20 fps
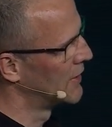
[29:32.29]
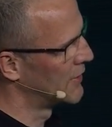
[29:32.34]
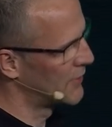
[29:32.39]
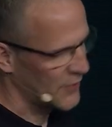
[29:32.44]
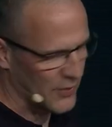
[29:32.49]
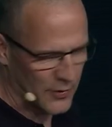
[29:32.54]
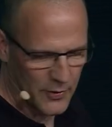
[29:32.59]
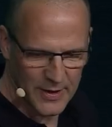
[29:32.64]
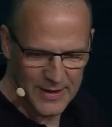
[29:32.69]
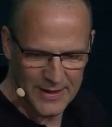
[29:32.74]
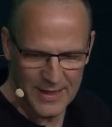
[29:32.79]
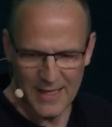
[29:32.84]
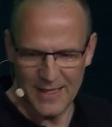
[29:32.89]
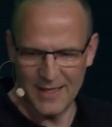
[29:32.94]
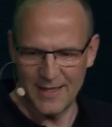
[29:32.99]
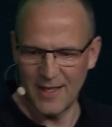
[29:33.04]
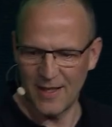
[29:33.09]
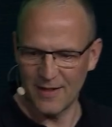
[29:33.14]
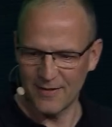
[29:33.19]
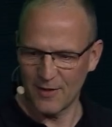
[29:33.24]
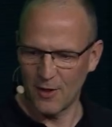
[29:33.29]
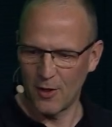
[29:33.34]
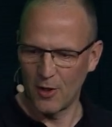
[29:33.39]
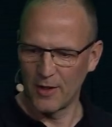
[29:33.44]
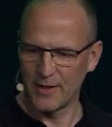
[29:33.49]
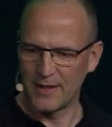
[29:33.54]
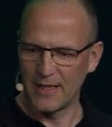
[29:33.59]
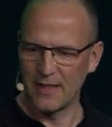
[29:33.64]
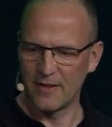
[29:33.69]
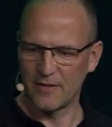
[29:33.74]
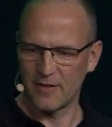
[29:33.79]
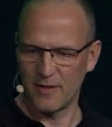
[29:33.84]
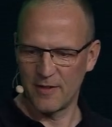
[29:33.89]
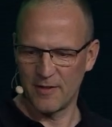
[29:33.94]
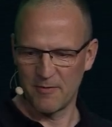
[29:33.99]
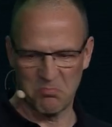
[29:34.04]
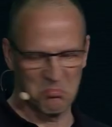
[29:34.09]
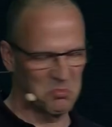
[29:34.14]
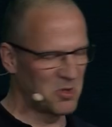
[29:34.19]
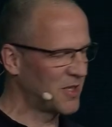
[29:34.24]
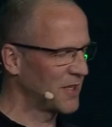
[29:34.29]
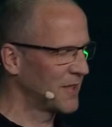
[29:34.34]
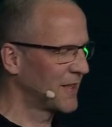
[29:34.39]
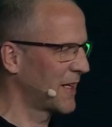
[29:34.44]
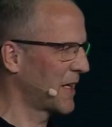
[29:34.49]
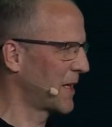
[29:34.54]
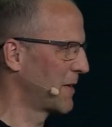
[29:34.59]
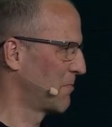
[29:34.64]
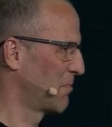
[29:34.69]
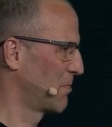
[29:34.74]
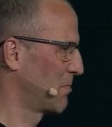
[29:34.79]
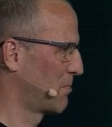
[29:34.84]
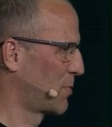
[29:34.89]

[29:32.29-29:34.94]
So it does all these, and you can then